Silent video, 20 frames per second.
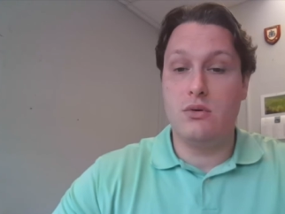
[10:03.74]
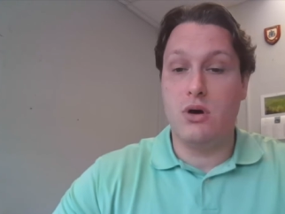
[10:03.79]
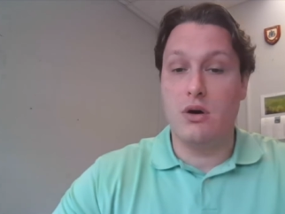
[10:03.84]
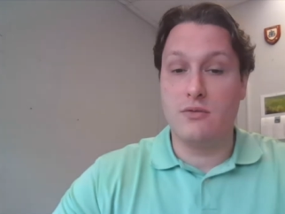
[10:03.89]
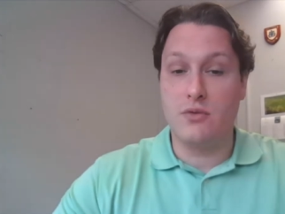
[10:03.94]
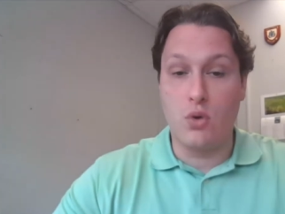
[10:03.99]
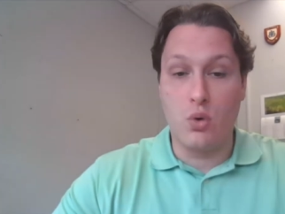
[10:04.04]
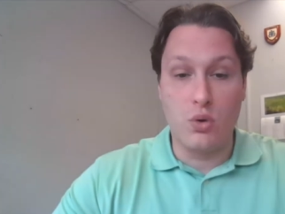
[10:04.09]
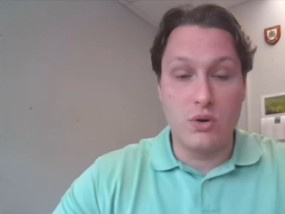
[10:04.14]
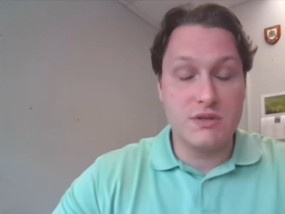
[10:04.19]

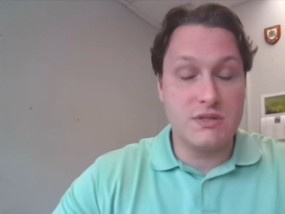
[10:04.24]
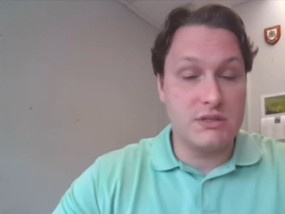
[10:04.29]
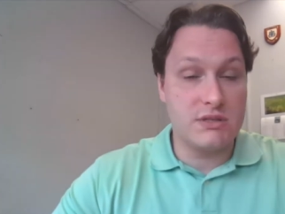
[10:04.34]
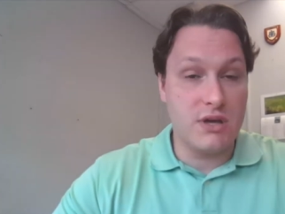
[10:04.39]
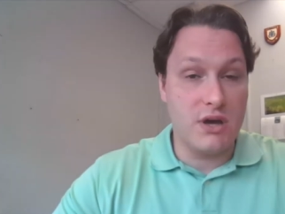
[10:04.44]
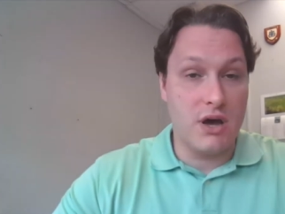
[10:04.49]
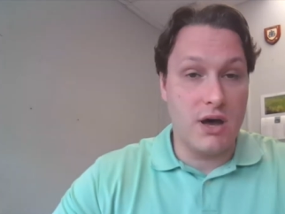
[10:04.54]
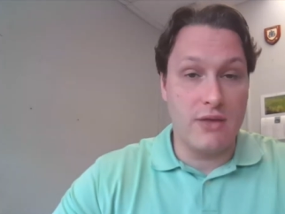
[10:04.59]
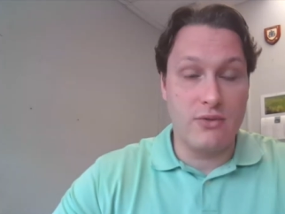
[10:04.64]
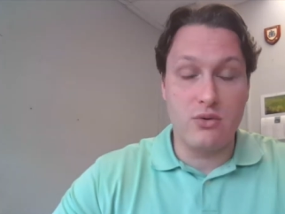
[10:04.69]
of course,
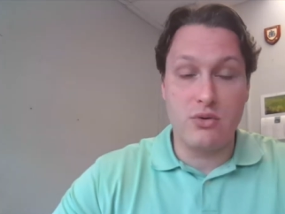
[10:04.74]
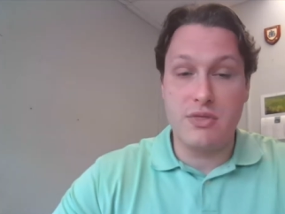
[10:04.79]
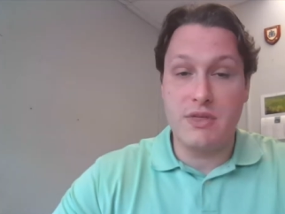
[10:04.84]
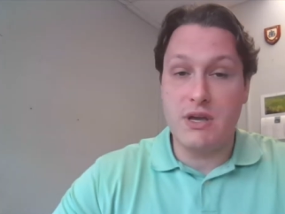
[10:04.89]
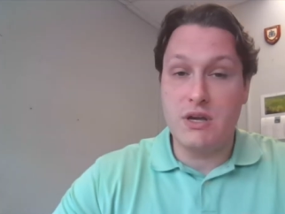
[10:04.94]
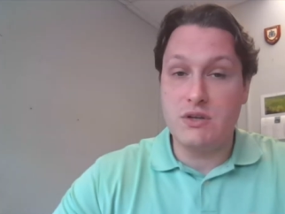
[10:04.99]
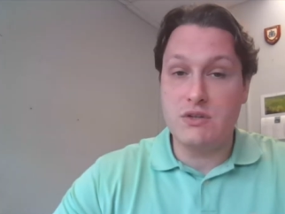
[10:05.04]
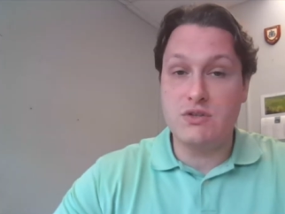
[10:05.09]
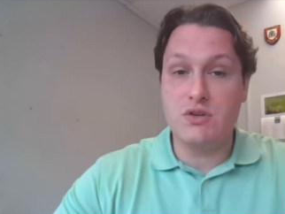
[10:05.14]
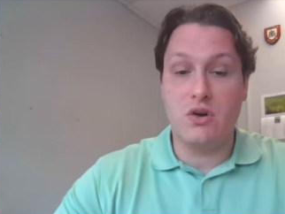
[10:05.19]
other
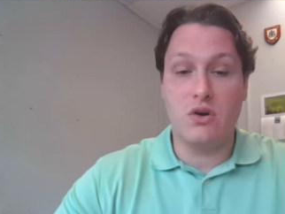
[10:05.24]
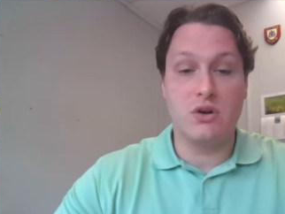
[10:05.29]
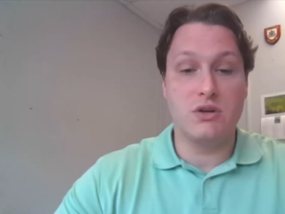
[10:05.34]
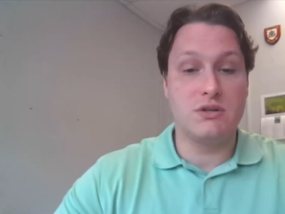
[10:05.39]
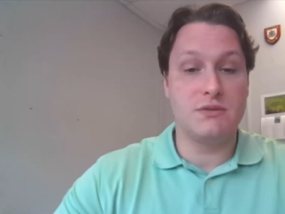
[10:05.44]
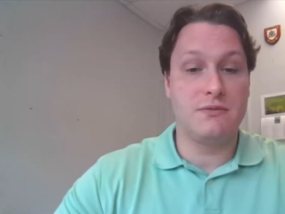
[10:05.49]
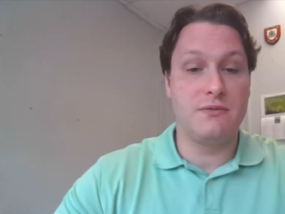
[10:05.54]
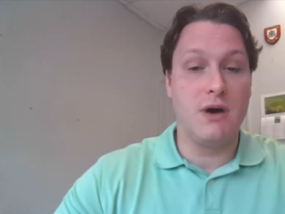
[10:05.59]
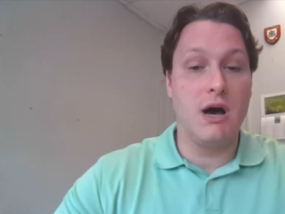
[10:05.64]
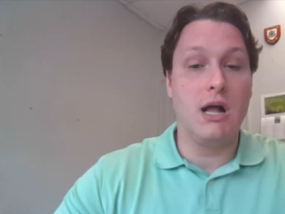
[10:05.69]
things are
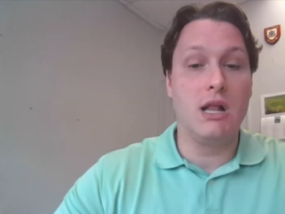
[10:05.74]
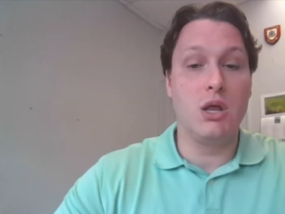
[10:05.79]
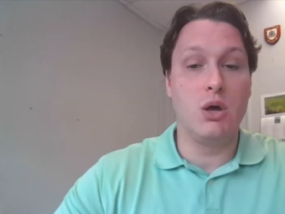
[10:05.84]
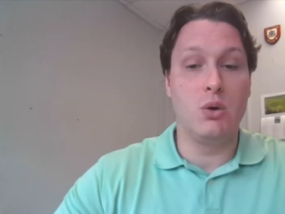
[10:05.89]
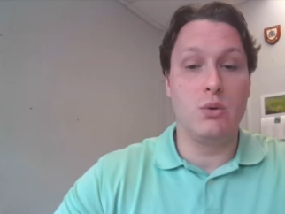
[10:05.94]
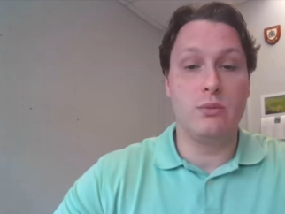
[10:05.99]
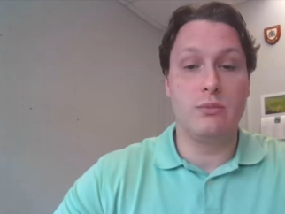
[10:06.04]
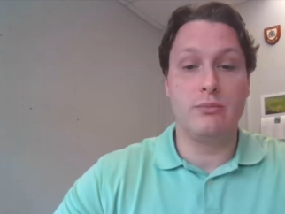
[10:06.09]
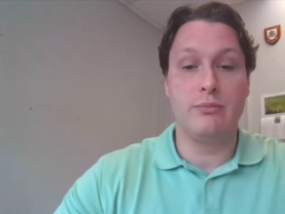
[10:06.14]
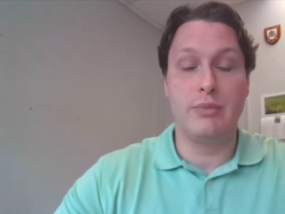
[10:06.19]
to
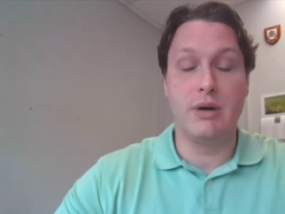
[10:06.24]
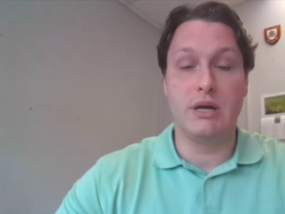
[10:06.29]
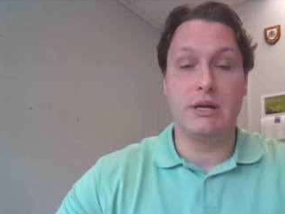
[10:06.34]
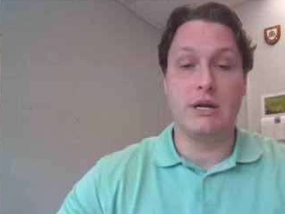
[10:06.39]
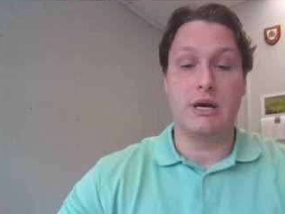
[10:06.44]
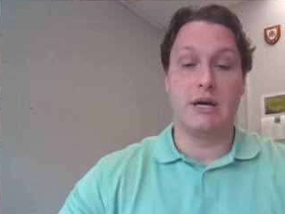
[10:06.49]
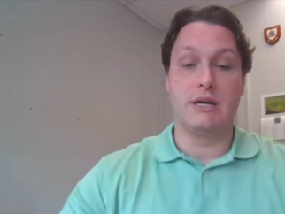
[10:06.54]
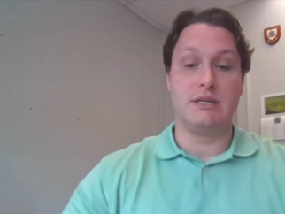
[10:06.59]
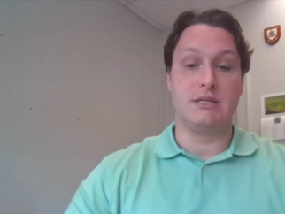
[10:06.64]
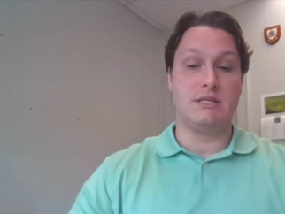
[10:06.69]
follow,
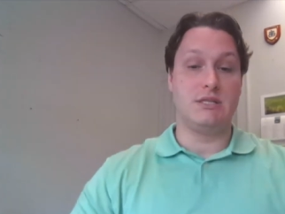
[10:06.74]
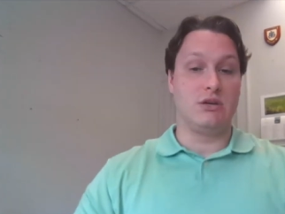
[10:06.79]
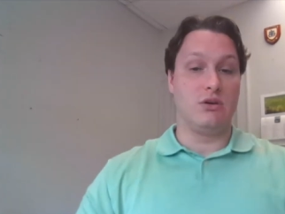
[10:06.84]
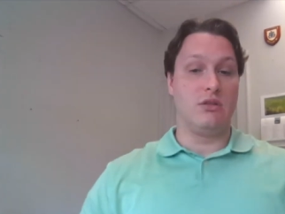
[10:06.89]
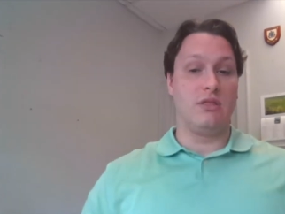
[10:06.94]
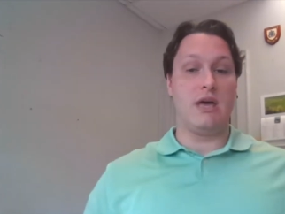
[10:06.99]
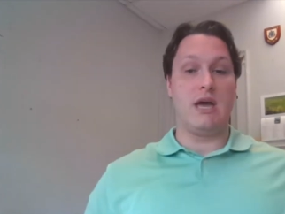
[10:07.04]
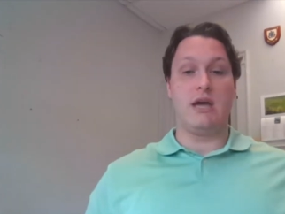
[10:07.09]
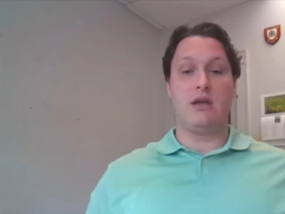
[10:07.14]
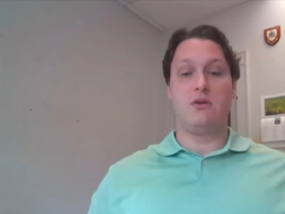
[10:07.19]
but until
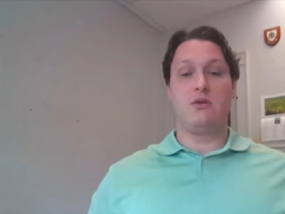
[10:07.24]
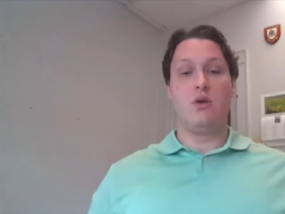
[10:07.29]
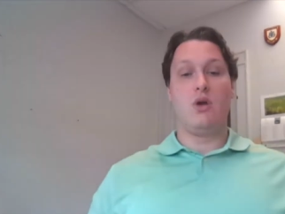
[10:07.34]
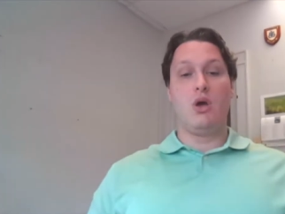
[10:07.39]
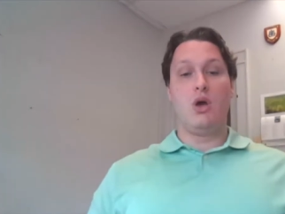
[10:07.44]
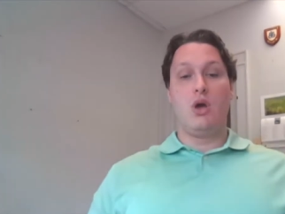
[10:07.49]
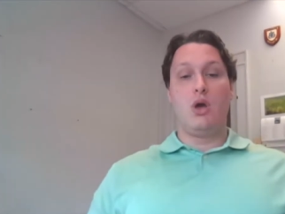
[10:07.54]
then,